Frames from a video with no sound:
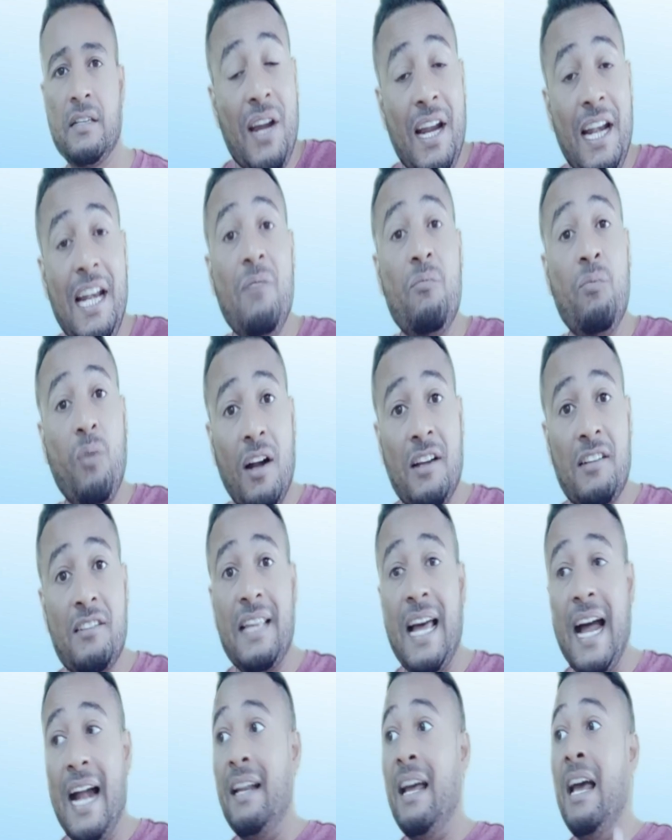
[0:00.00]
India
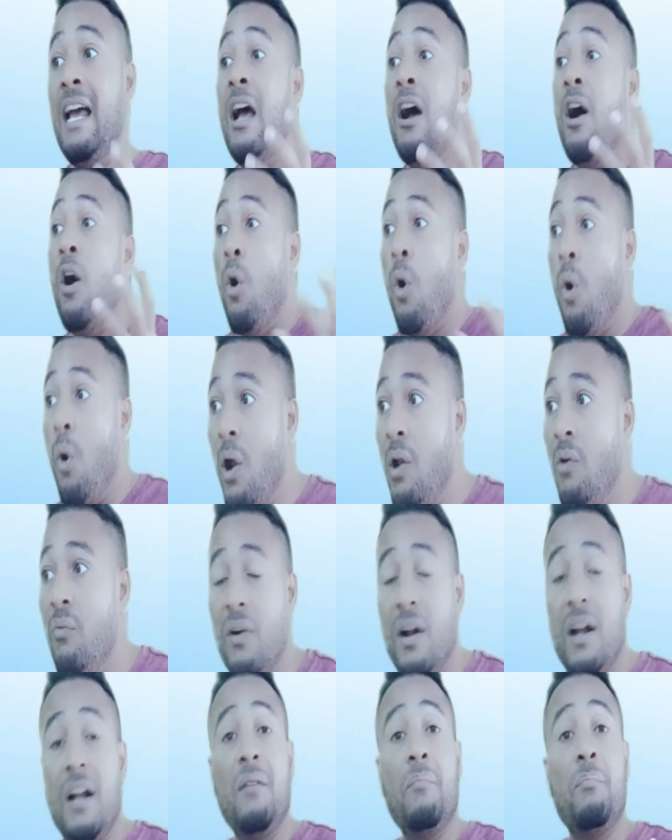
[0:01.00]
really wants that
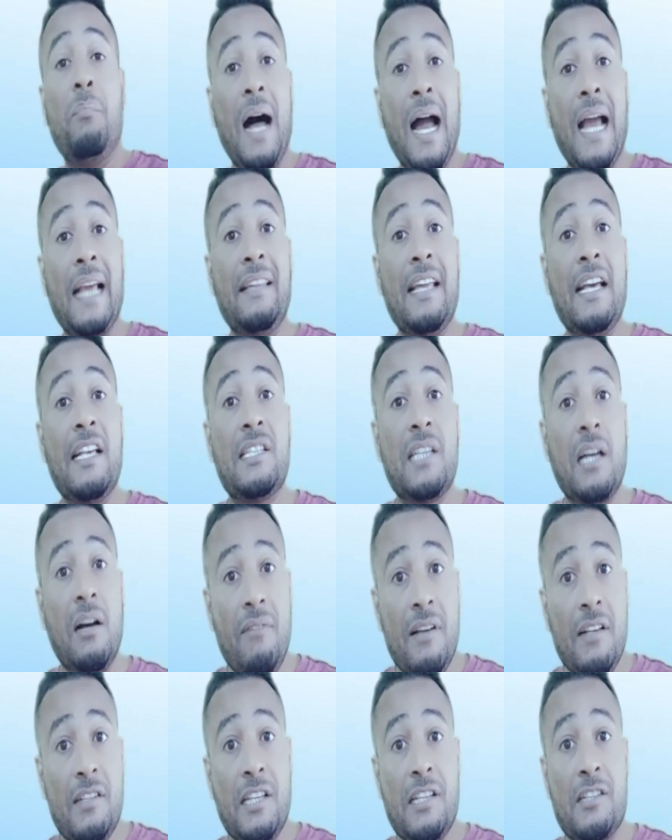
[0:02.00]
whole world buy
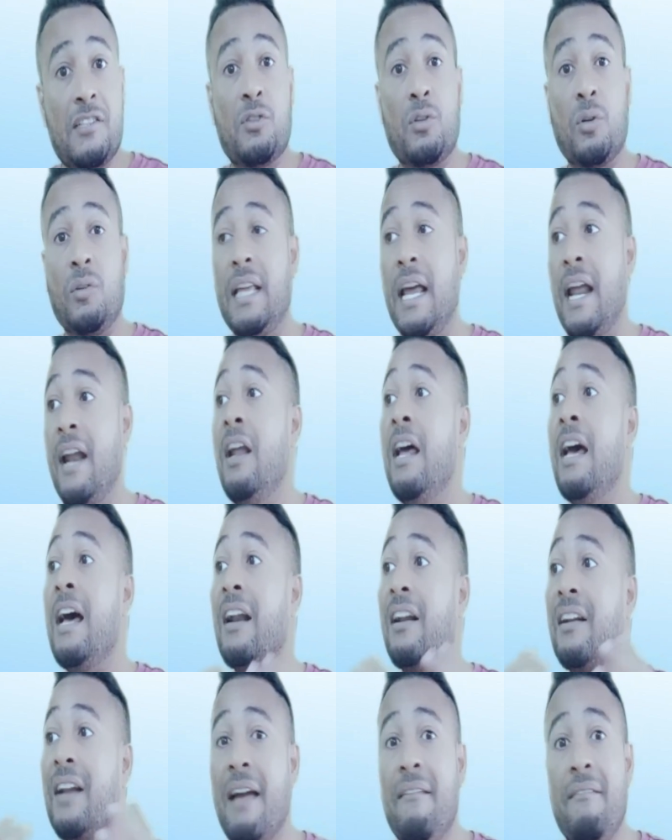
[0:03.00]
their services so
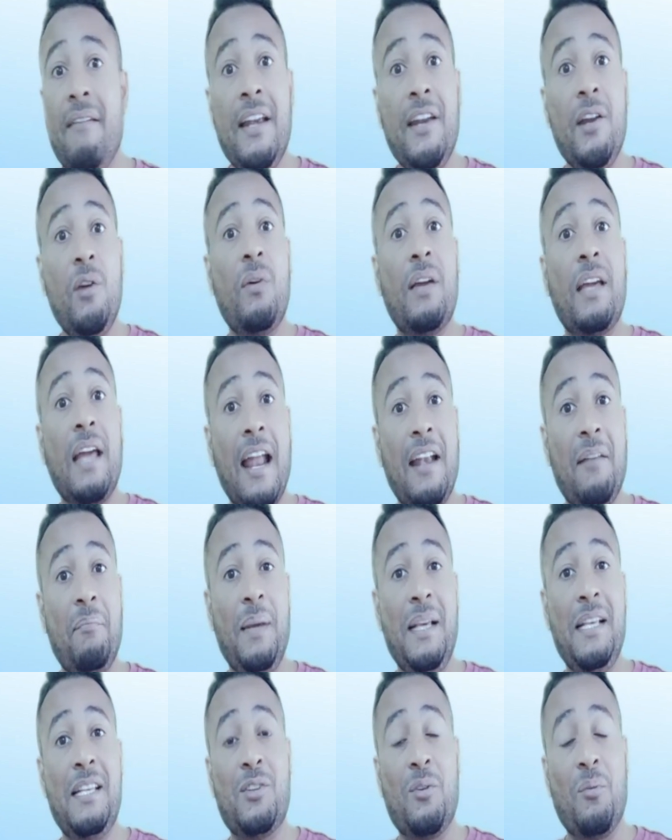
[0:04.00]
their
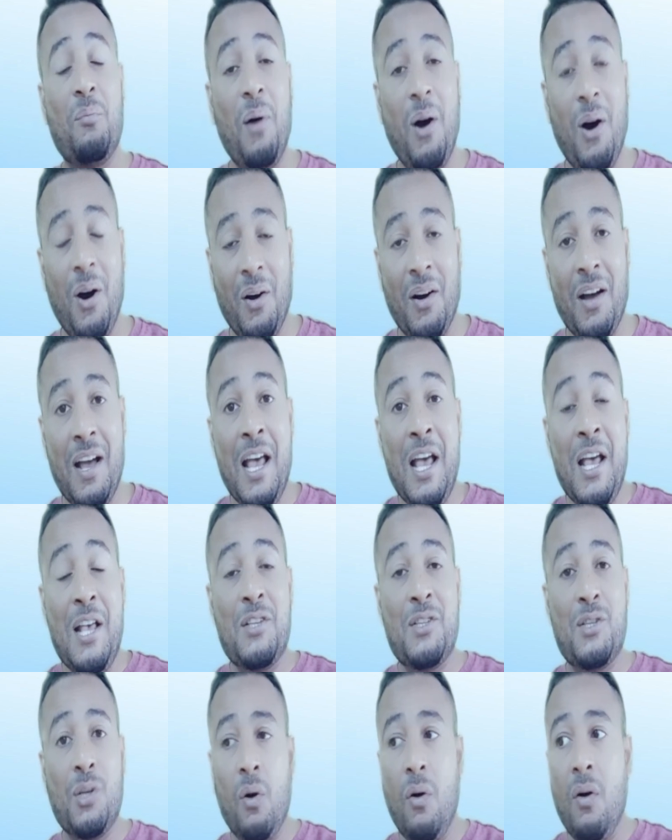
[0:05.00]
revenue can be so
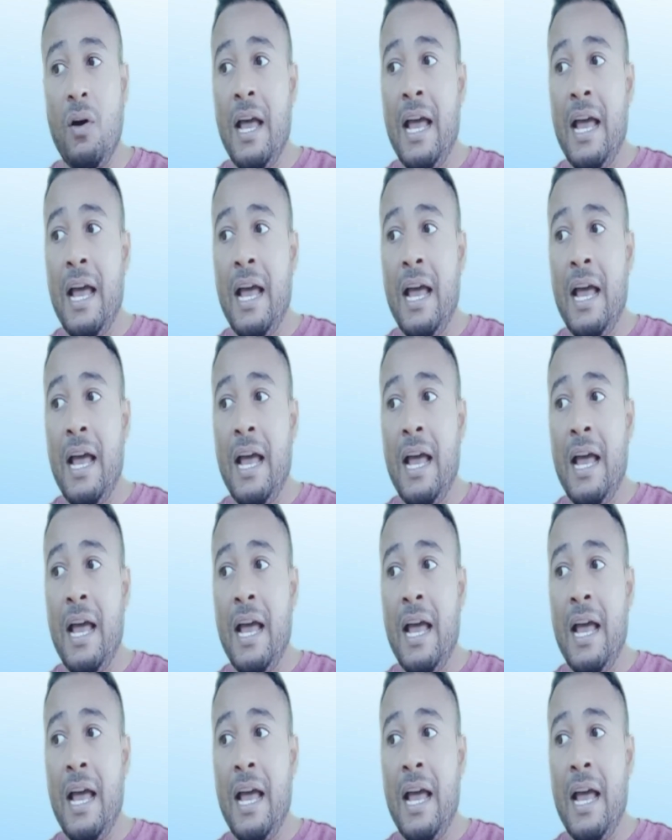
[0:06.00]
more.